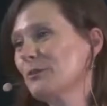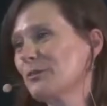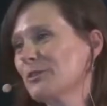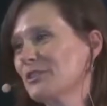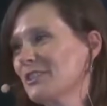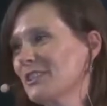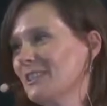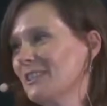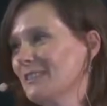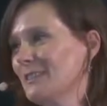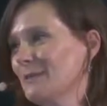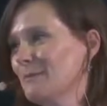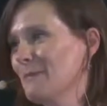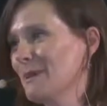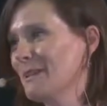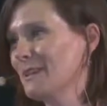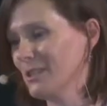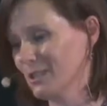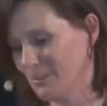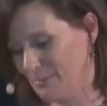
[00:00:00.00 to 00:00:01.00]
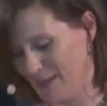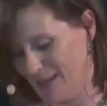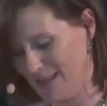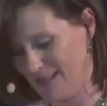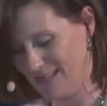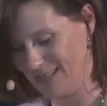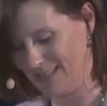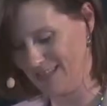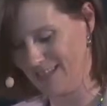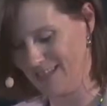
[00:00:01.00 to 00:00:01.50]
of Facility
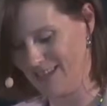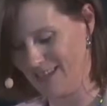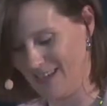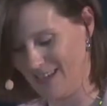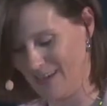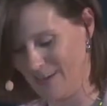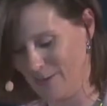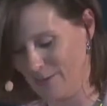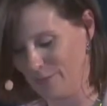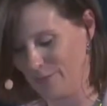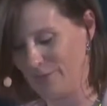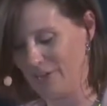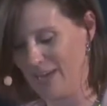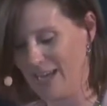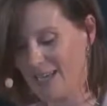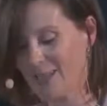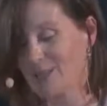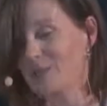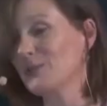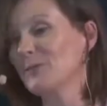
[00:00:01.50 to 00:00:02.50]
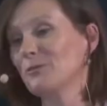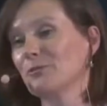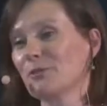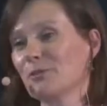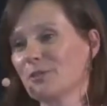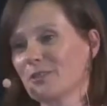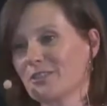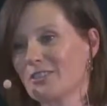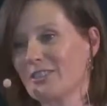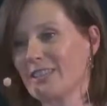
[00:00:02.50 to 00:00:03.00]
Management uh, of The Hague
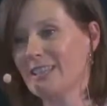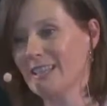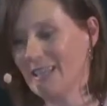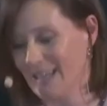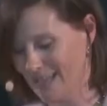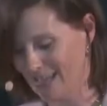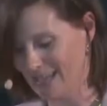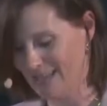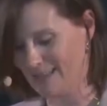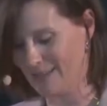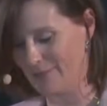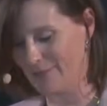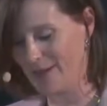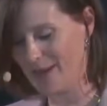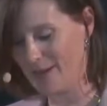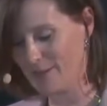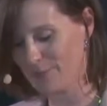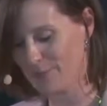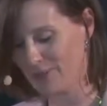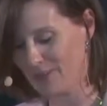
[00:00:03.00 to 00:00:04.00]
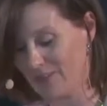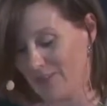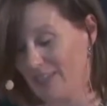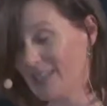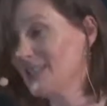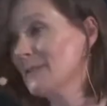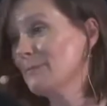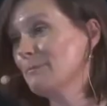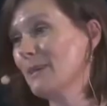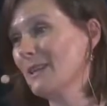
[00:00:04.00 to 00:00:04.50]
University developed an
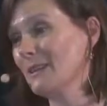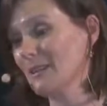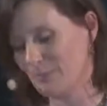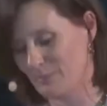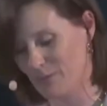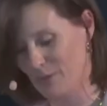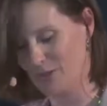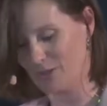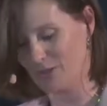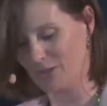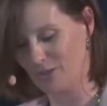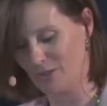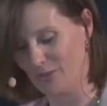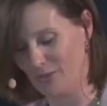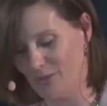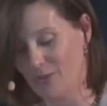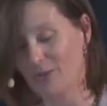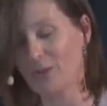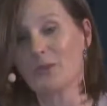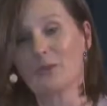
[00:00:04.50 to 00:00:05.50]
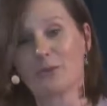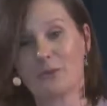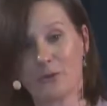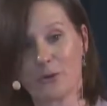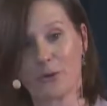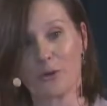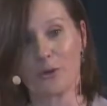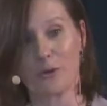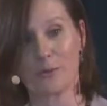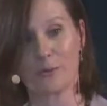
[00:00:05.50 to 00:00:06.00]
independent module
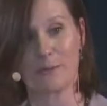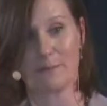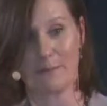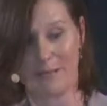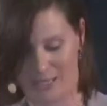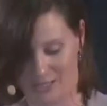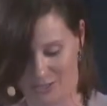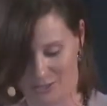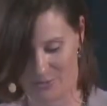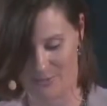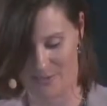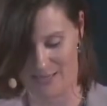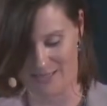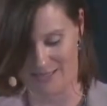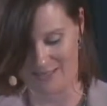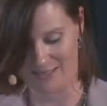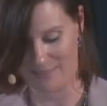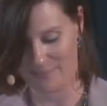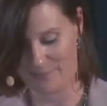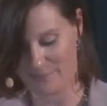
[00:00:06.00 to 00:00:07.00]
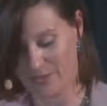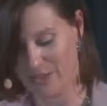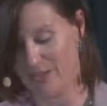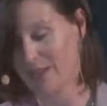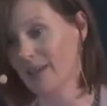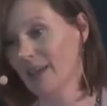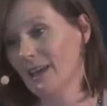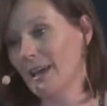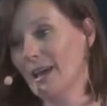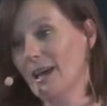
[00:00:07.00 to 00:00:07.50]
for urban management.
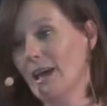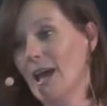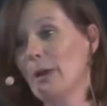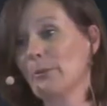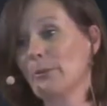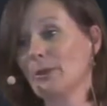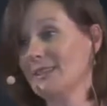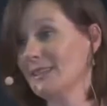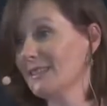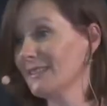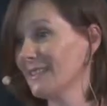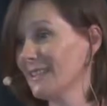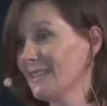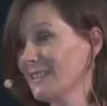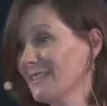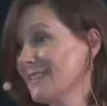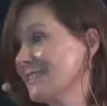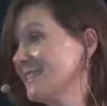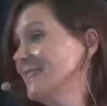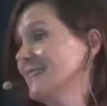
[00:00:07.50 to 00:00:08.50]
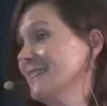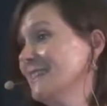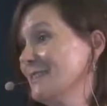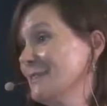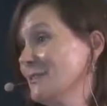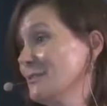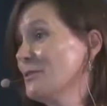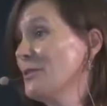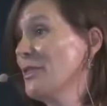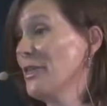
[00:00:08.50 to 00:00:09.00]
Uh, and we did that in
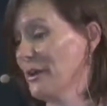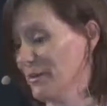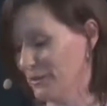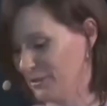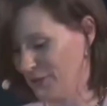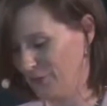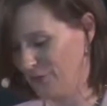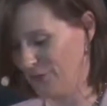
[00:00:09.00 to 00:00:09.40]
two thousand